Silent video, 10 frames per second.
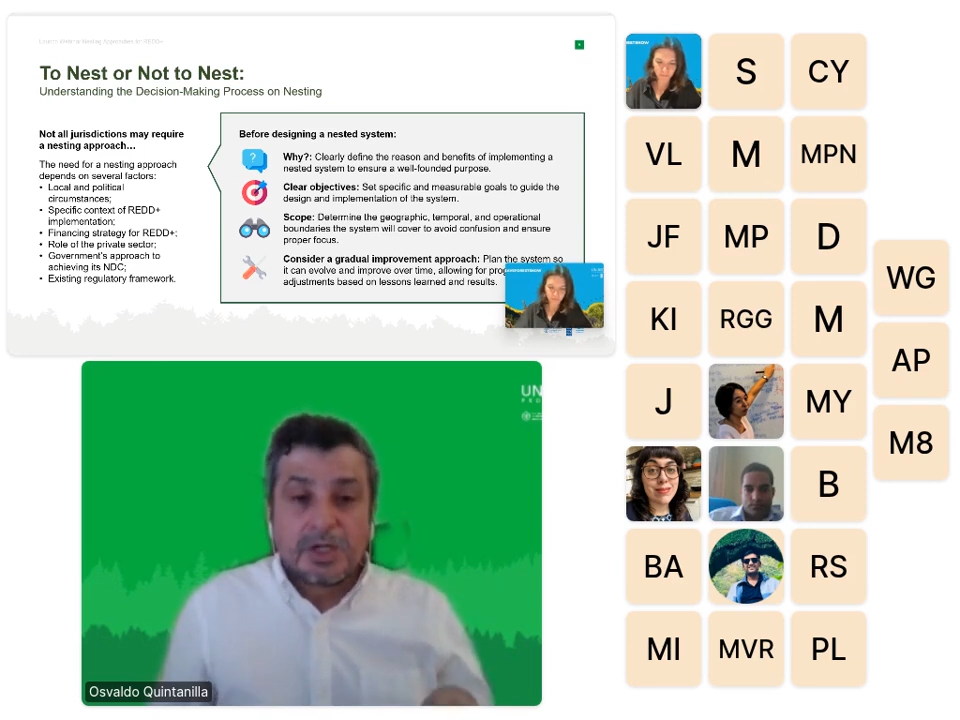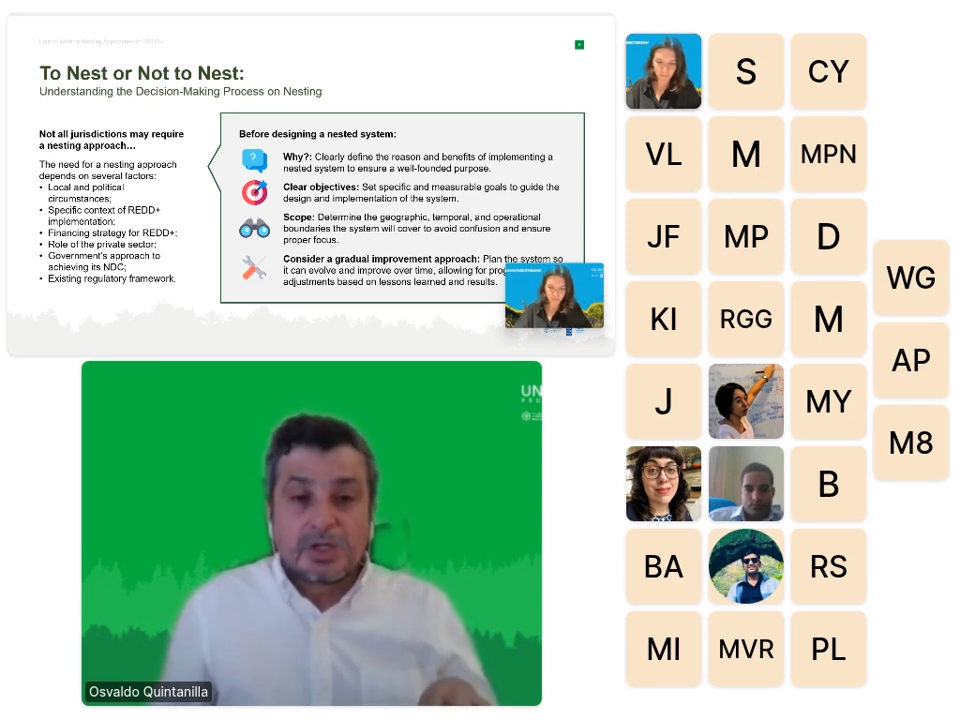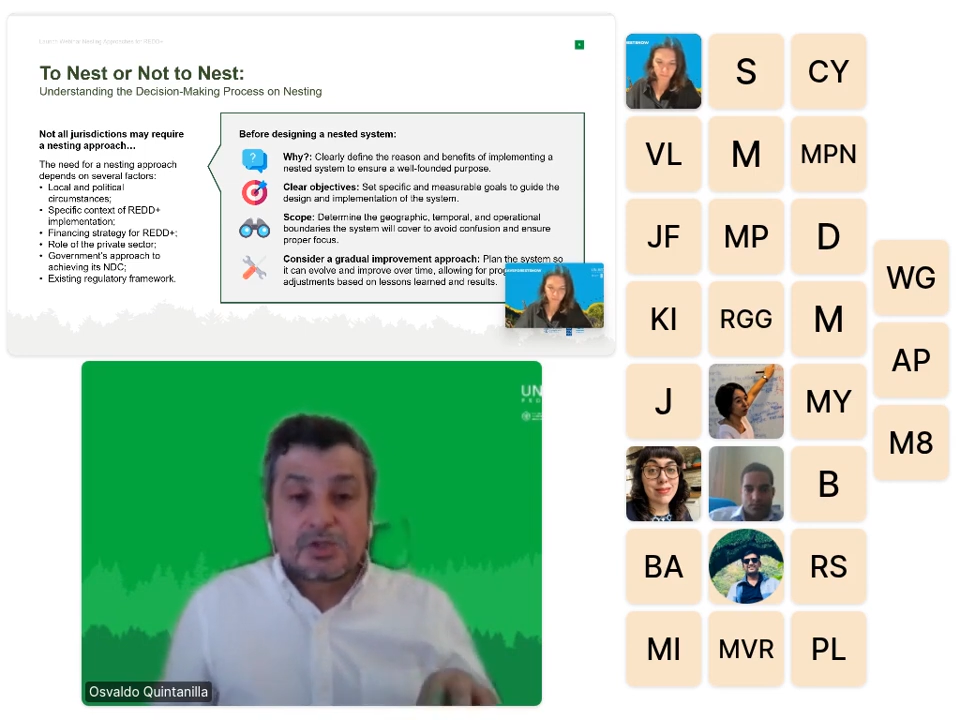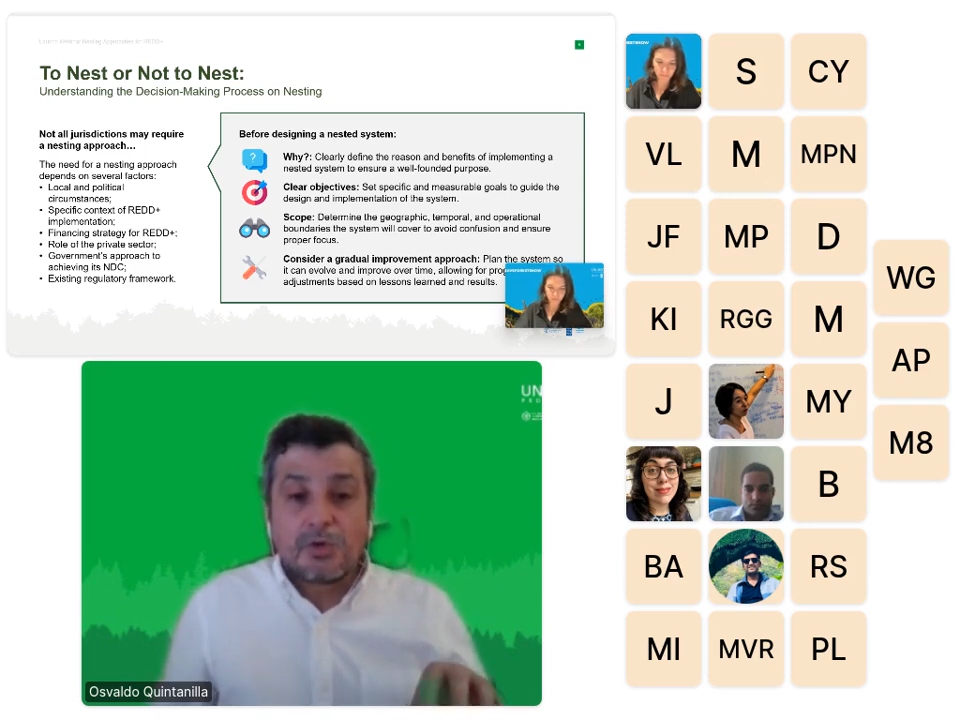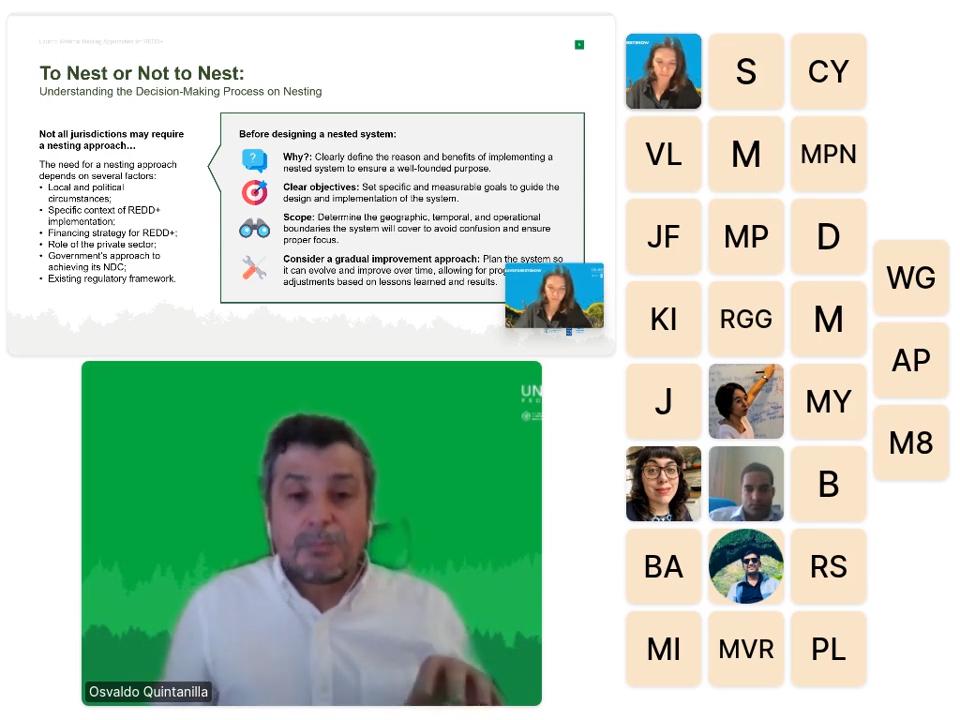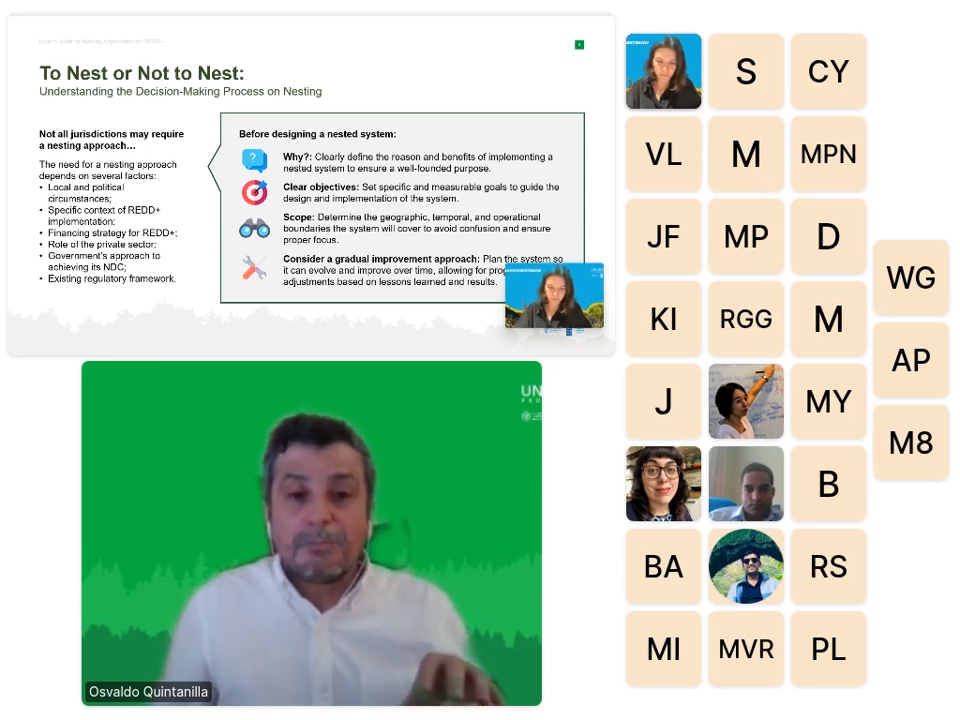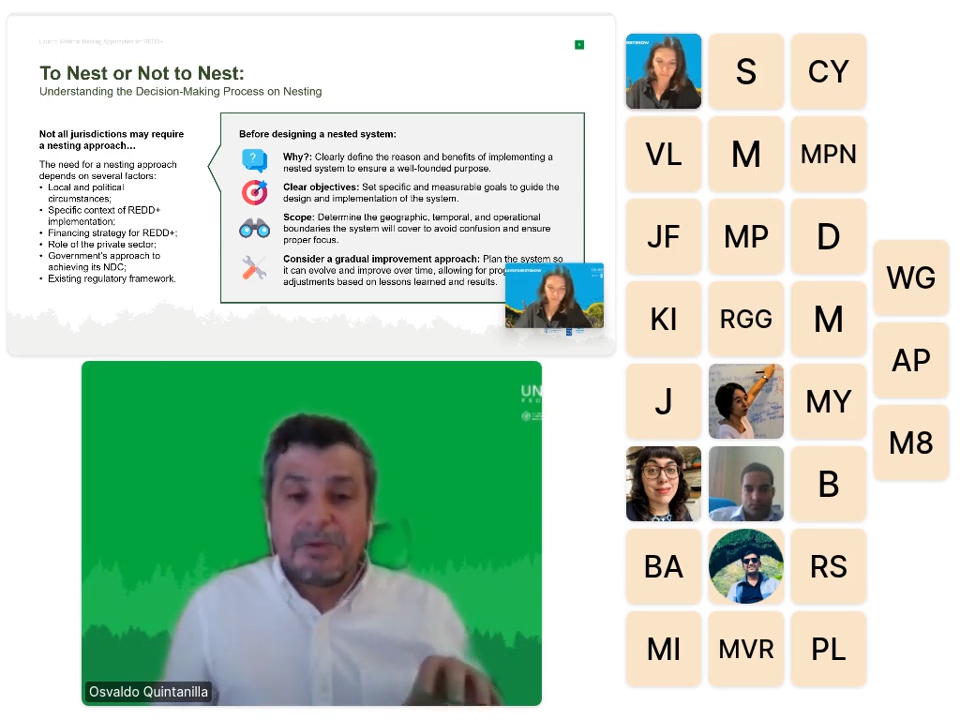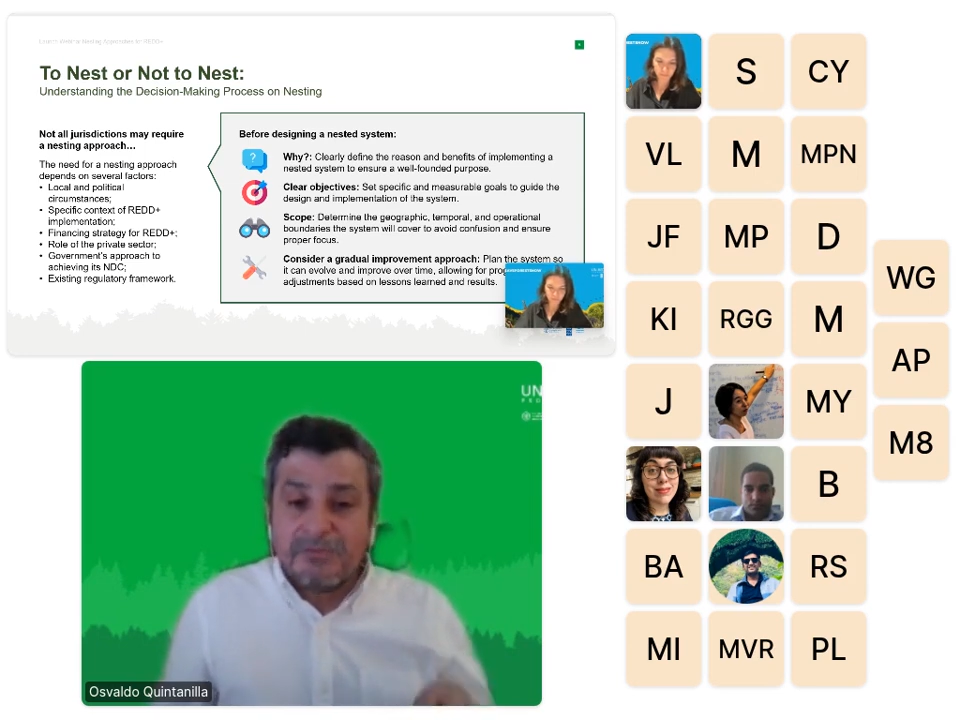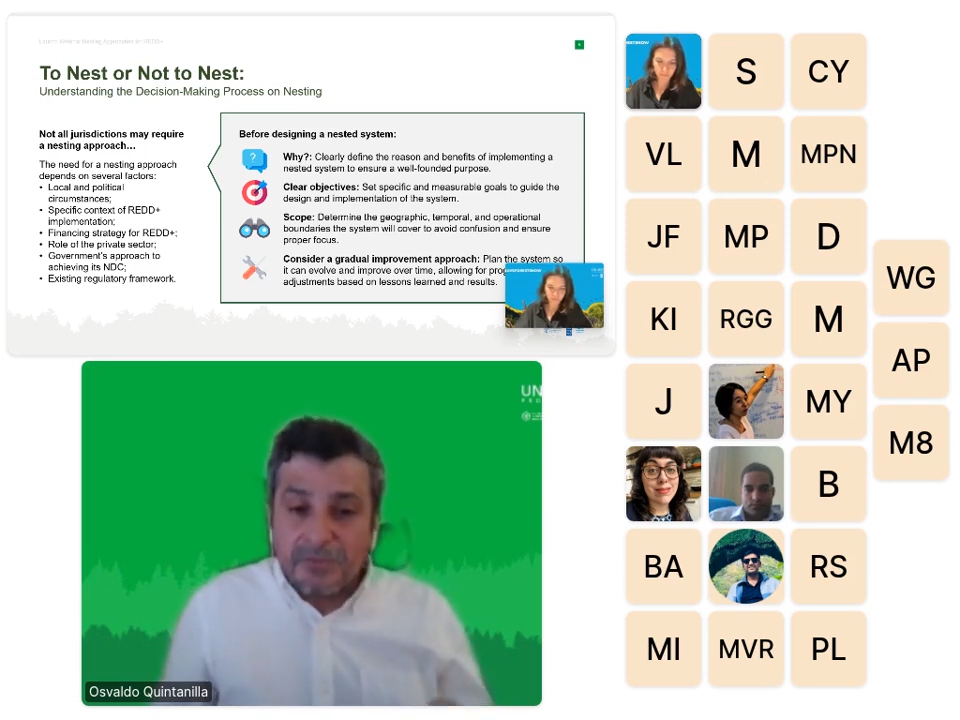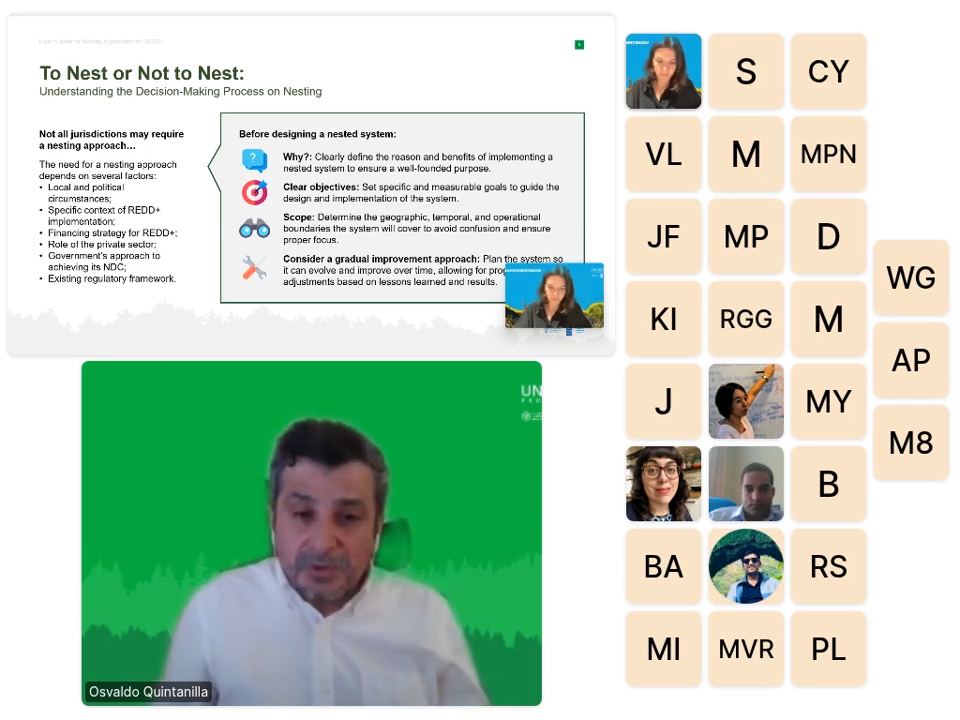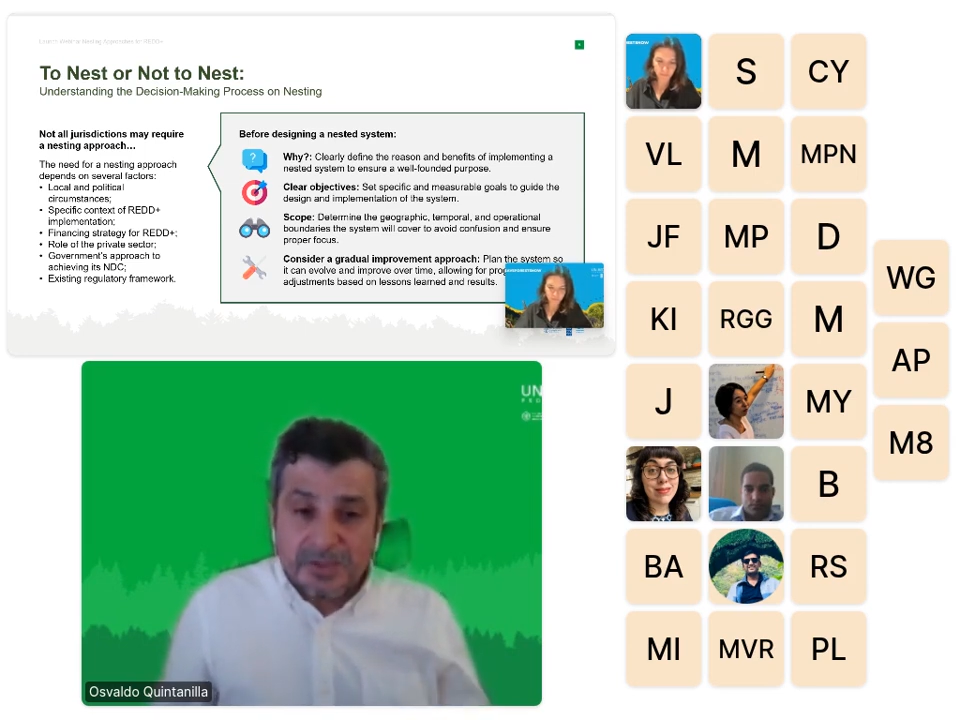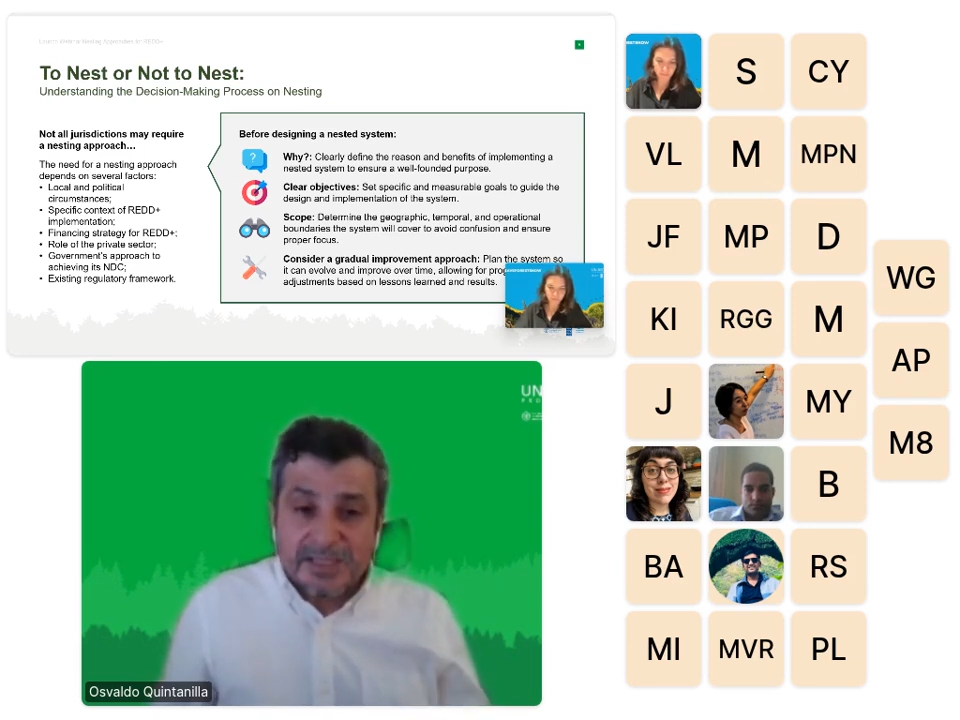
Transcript: So before